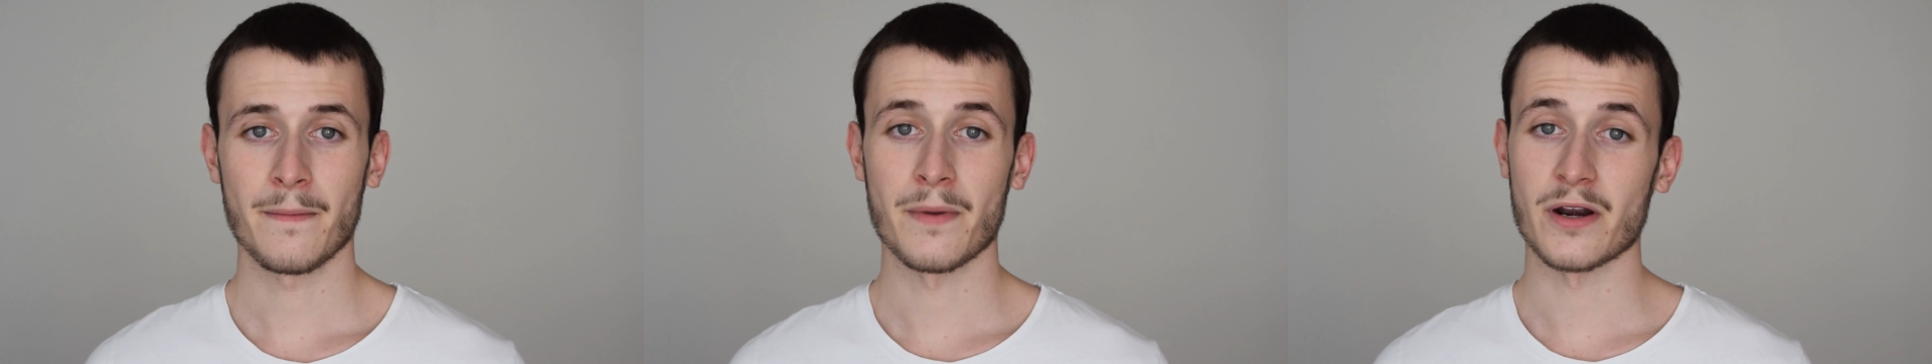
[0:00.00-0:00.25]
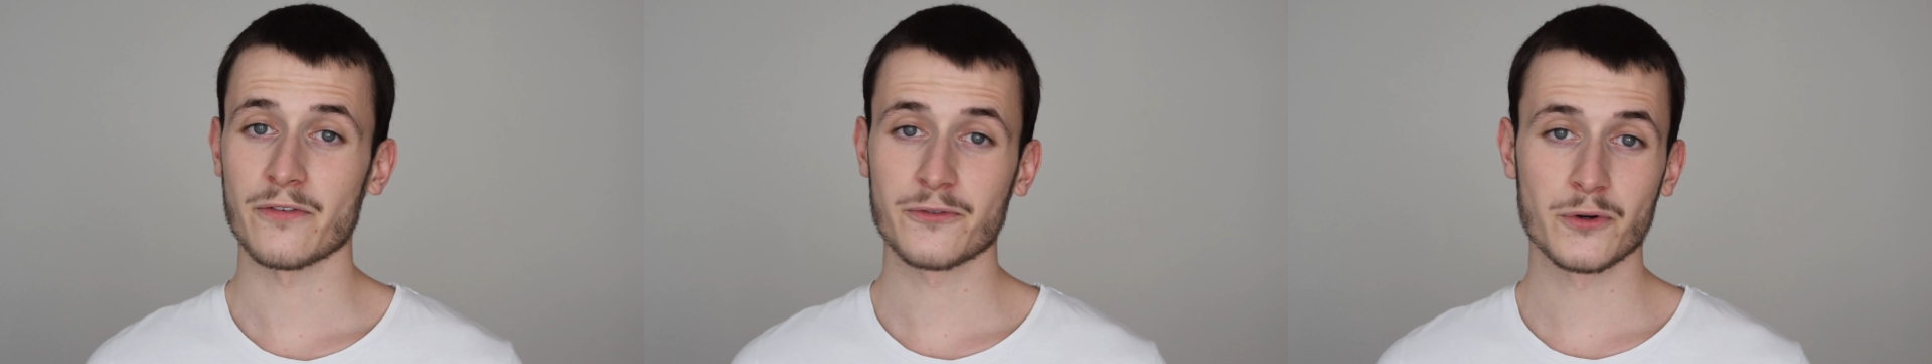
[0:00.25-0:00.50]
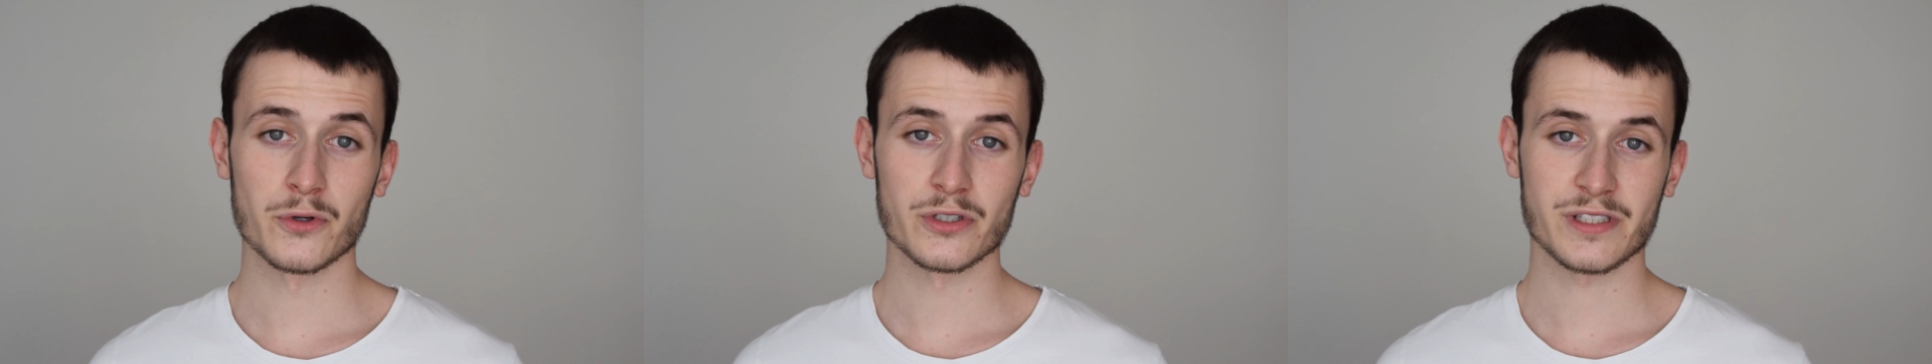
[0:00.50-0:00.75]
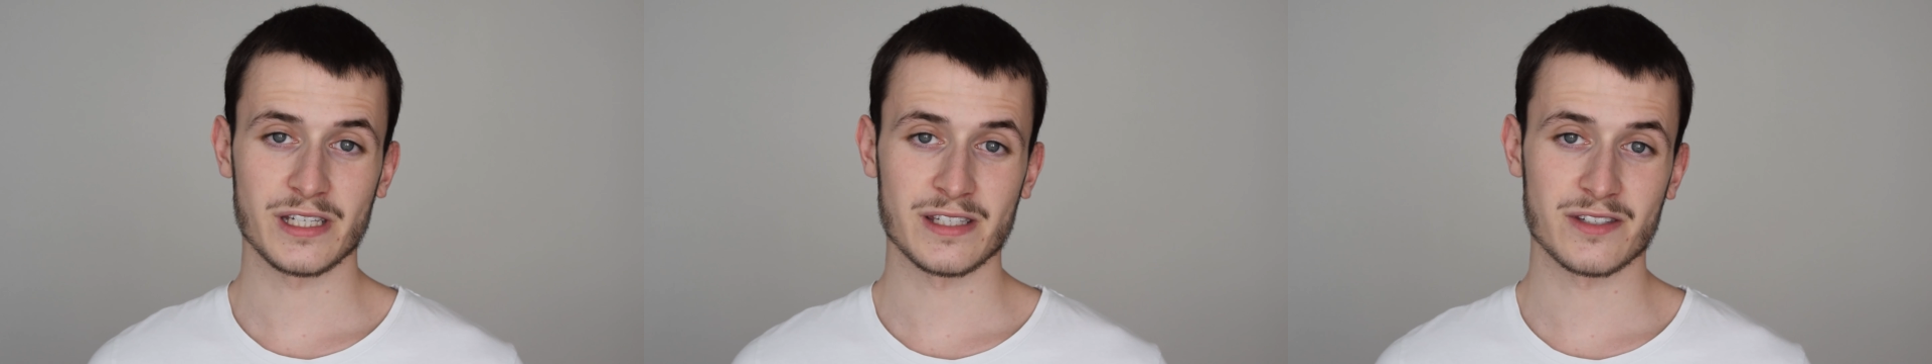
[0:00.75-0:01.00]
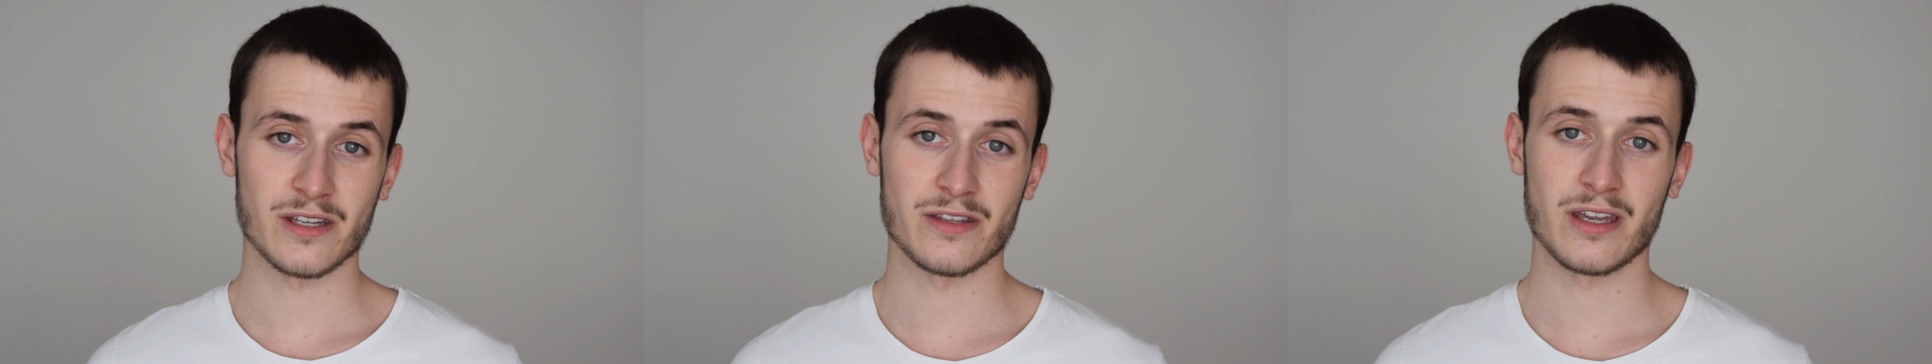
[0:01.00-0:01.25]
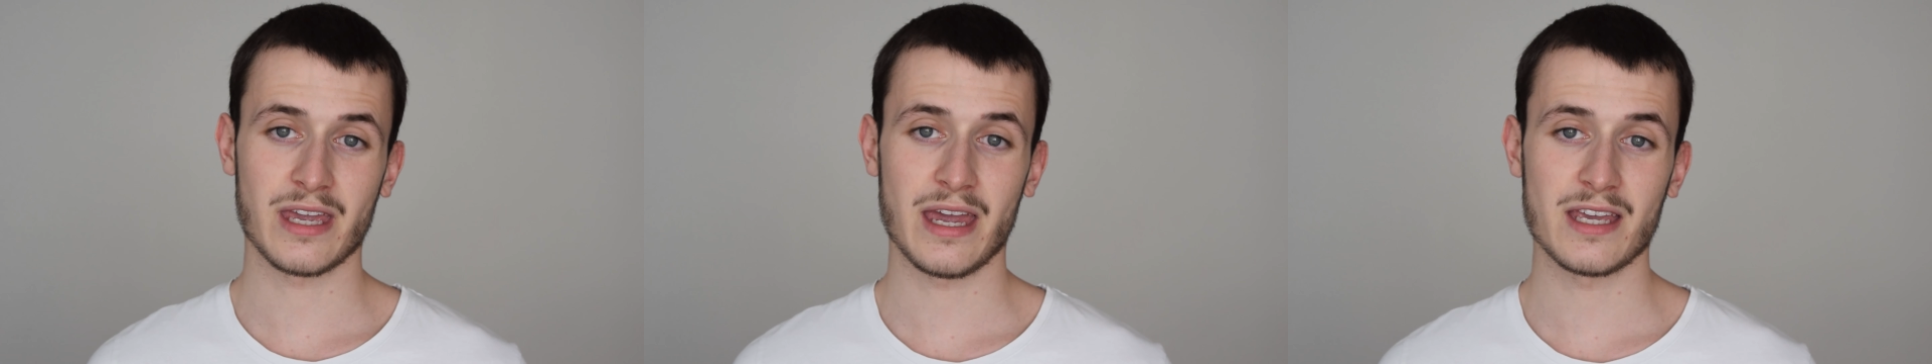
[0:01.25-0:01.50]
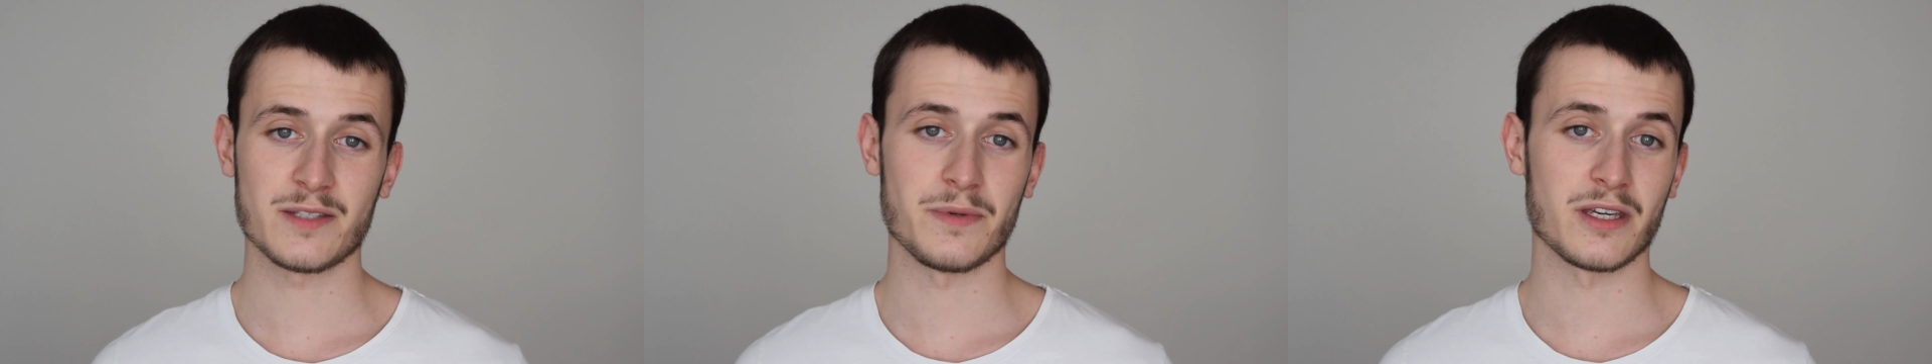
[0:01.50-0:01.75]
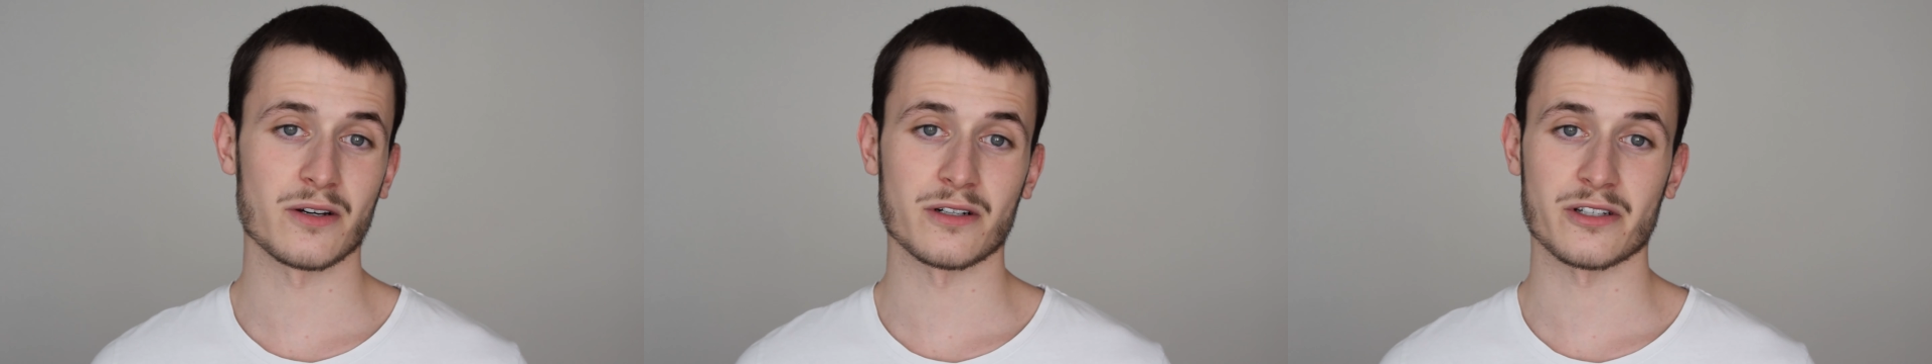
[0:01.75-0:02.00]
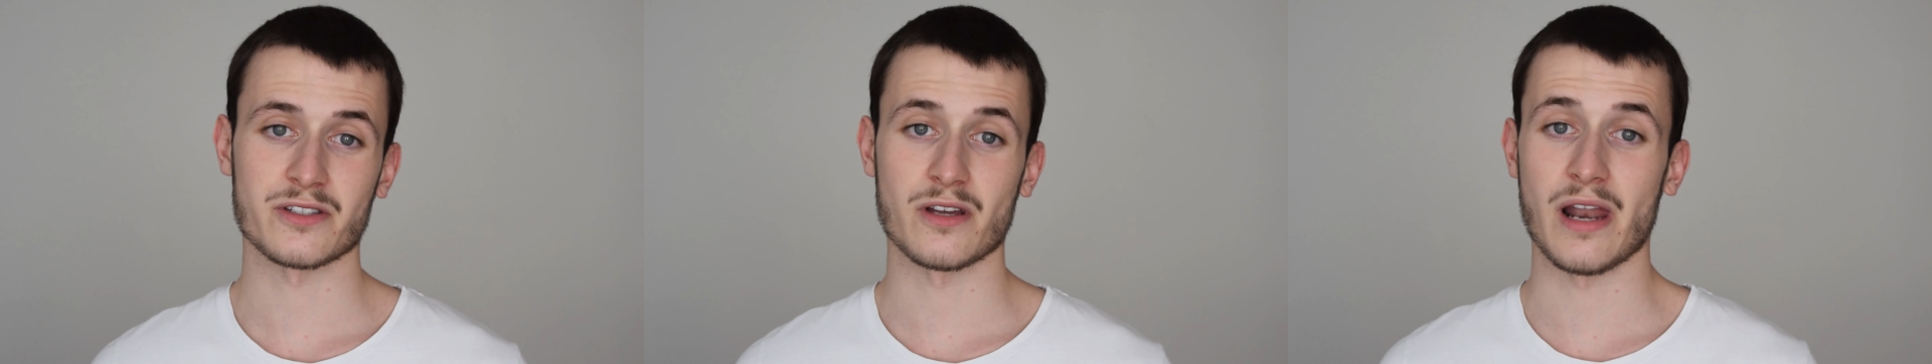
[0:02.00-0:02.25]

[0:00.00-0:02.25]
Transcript: But of course, it's not the case because the